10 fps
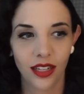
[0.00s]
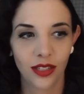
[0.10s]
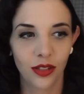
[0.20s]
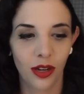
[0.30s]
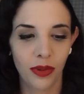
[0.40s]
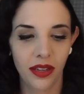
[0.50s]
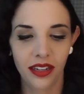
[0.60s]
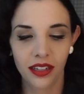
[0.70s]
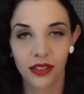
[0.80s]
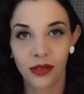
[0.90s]
so I'm probably
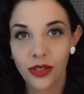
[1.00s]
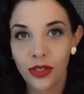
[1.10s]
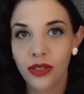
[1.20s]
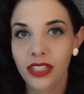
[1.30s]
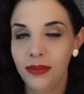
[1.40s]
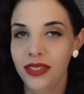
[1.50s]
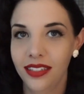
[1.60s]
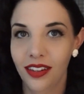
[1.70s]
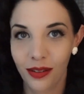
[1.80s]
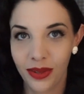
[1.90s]
not going to go too deep
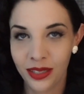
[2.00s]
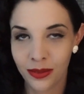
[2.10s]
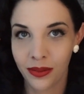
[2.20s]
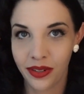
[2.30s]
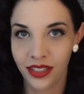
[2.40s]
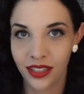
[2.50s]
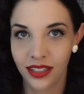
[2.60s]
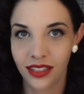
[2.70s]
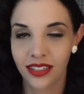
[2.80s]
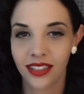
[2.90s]
into all my
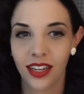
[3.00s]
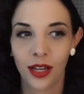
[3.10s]
inspirations